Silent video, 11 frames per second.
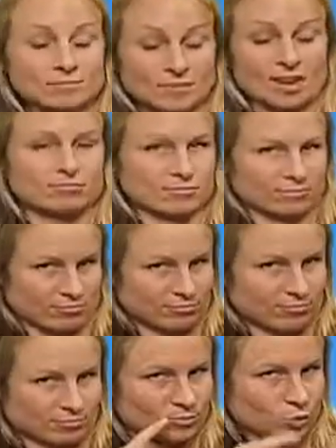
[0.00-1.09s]
apps.
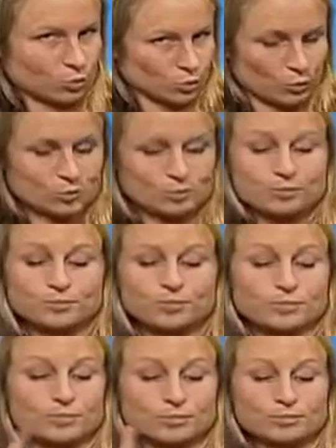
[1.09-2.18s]
I'll show you that
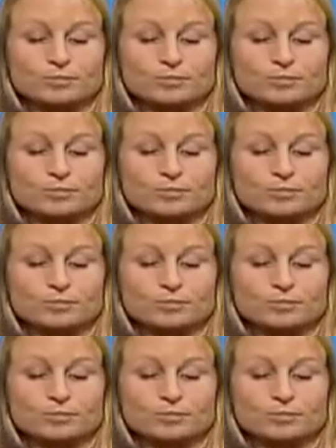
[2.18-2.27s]
first.